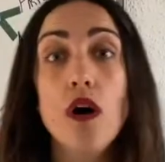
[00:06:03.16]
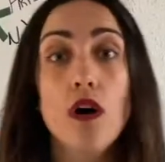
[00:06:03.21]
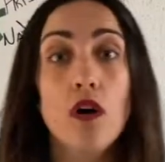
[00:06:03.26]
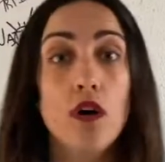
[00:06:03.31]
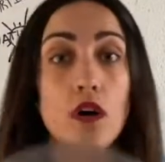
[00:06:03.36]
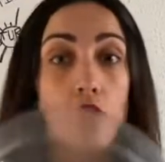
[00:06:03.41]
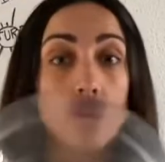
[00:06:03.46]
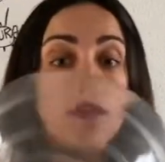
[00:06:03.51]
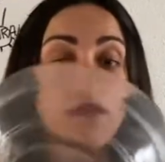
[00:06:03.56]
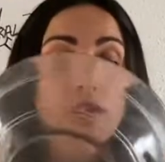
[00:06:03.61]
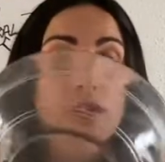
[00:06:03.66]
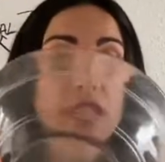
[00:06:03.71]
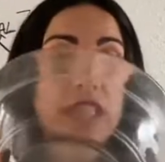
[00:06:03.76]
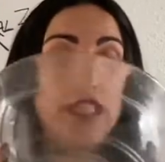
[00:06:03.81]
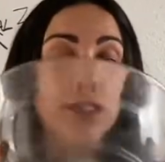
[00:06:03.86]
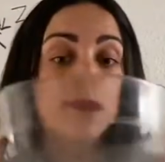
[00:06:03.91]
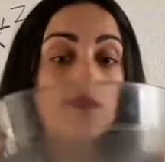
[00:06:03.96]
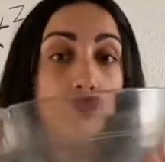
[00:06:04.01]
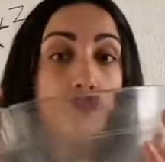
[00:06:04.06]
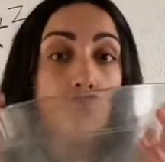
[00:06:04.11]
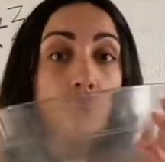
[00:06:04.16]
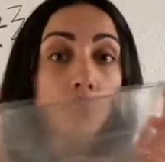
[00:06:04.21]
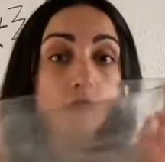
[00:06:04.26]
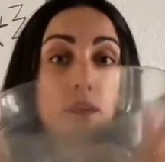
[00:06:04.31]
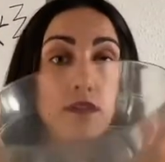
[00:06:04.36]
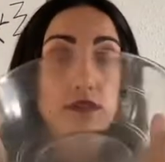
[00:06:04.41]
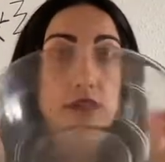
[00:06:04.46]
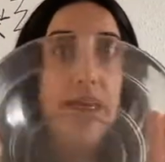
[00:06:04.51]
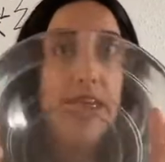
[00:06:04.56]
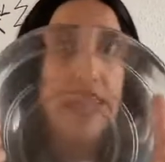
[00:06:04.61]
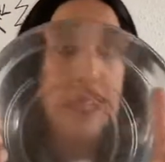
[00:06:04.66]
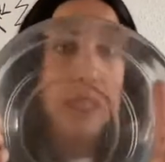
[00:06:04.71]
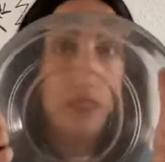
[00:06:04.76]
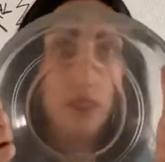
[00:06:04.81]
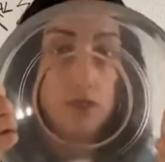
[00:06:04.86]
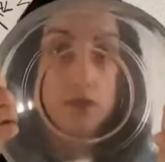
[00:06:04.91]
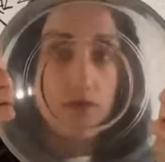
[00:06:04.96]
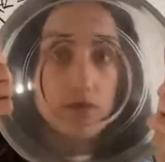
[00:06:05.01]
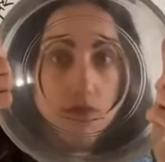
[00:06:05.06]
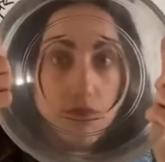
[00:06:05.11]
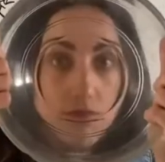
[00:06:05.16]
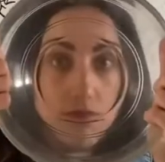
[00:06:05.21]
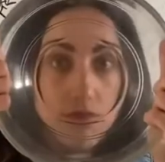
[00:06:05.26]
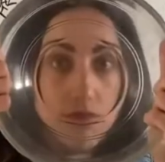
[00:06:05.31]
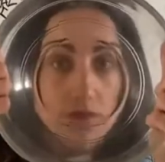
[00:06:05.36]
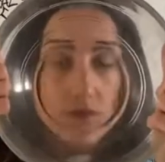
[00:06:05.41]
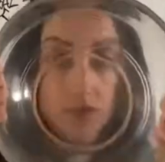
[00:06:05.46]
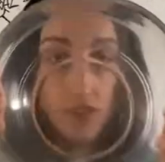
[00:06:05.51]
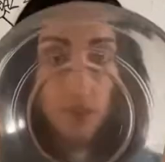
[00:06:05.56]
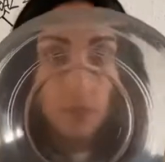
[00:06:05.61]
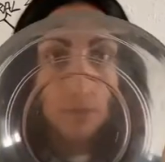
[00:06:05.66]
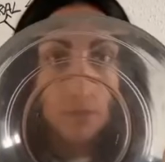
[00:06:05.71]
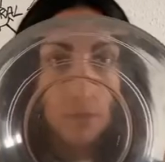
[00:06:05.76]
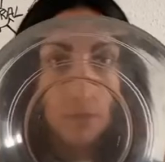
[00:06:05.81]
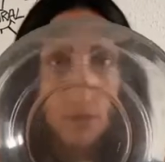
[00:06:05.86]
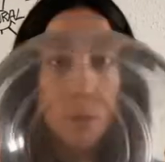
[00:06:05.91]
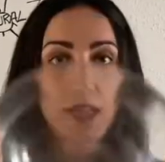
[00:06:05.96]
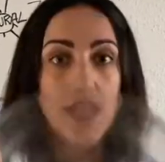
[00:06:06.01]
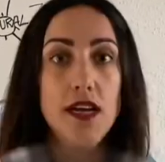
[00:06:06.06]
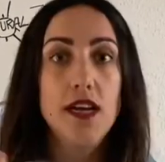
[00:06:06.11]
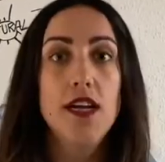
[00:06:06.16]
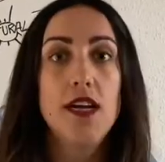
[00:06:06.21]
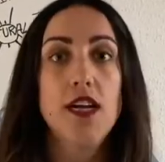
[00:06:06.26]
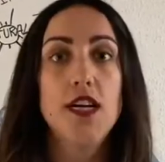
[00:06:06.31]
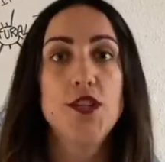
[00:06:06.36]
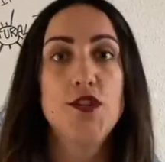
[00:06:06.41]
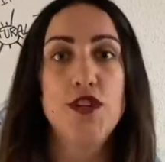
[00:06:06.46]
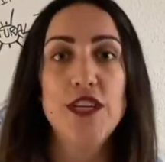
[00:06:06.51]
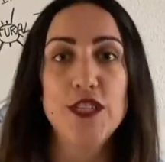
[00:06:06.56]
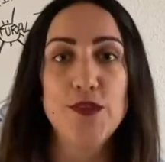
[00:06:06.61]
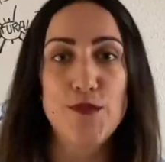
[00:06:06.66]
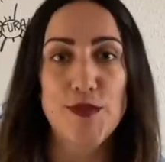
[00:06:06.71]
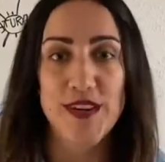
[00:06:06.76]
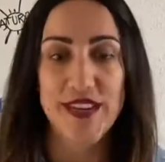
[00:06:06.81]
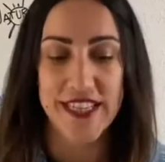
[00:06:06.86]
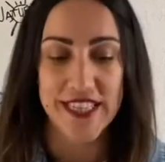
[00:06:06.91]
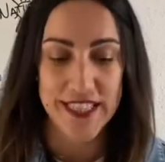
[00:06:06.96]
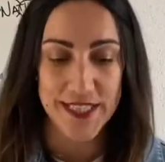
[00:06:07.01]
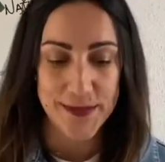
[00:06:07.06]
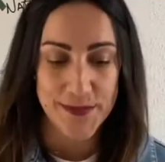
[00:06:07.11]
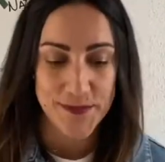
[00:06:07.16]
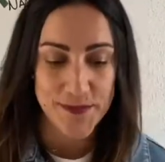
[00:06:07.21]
or this bulb that is transparent.